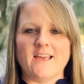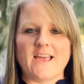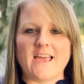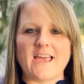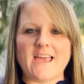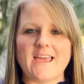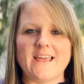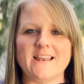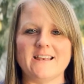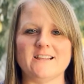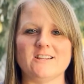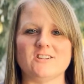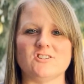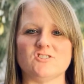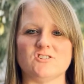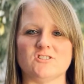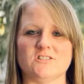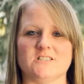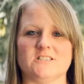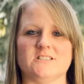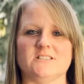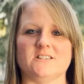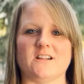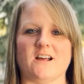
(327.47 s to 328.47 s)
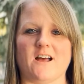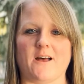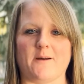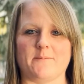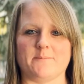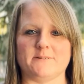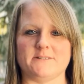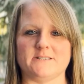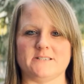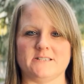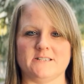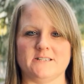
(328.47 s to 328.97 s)
And it just
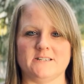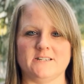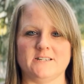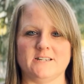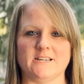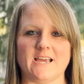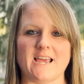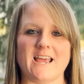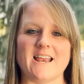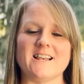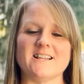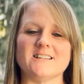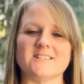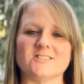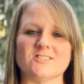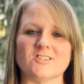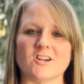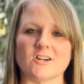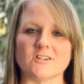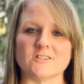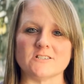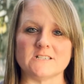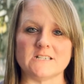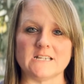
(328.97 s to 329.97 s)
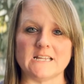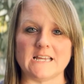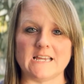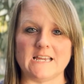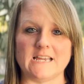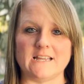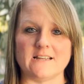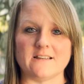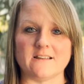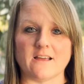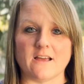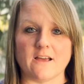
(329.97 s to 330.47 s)
stops. and it starts to
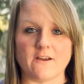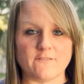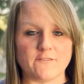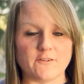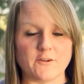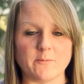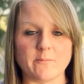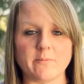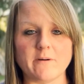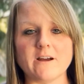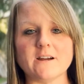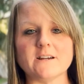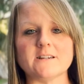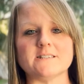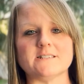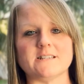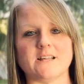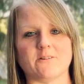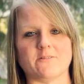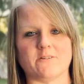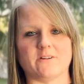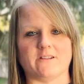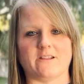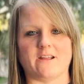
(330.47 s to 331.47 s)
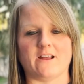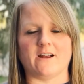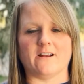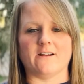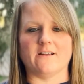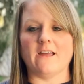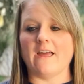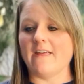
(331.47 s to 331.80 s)
eat a few bugs that were there.